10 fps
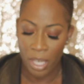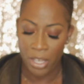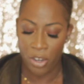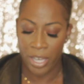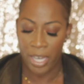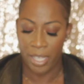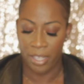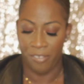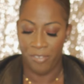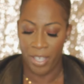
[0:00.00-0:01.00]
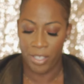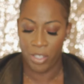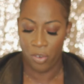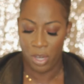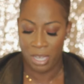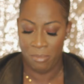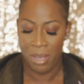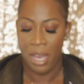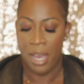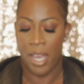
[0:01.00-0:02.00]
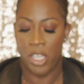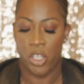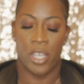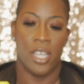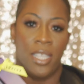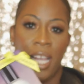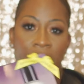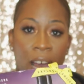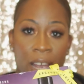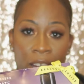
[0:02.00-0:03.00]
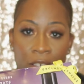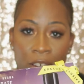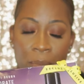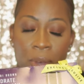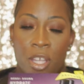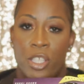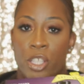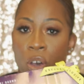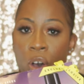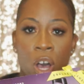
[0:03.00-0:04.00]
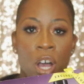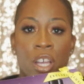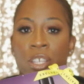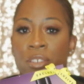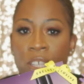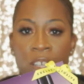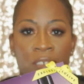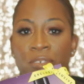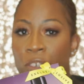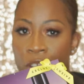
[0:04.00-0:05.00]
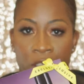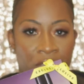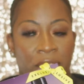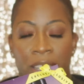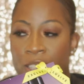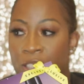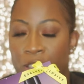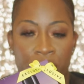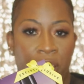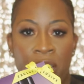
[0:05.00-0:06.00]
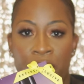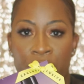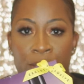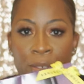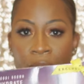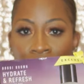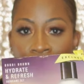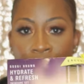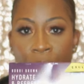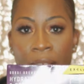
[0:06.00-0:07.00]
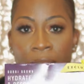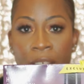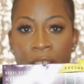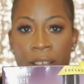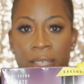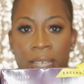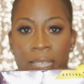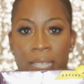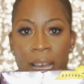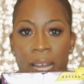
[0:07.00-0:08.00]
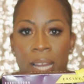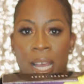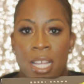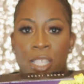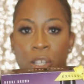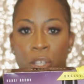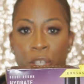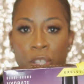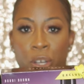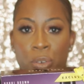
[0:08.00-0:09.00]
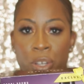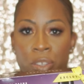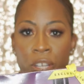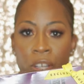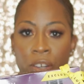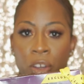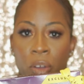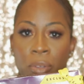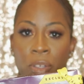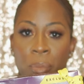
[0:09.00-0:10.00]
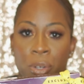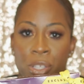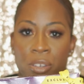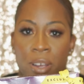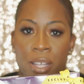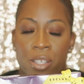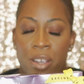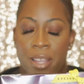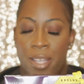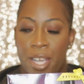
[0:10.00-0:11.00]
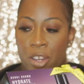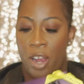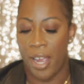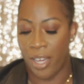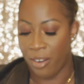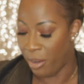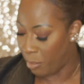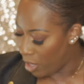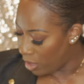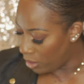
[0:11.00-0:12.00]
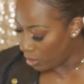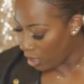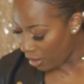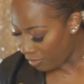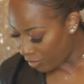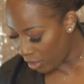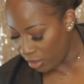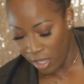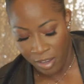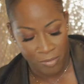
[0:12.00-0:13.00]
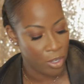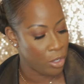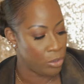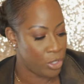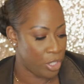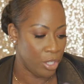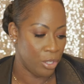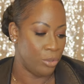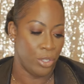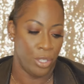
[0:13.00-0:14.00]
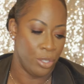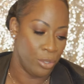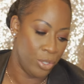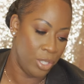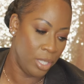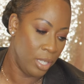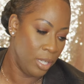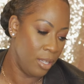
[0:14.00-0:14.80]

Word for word: you're getting the face cream, and you're getting the eye cream. So all you need for your face, your skincare routine is right here in this set. So your toner, then you're gonna go in with your moisturizer, and then your eye cream. Love, love, OG, OG, OG.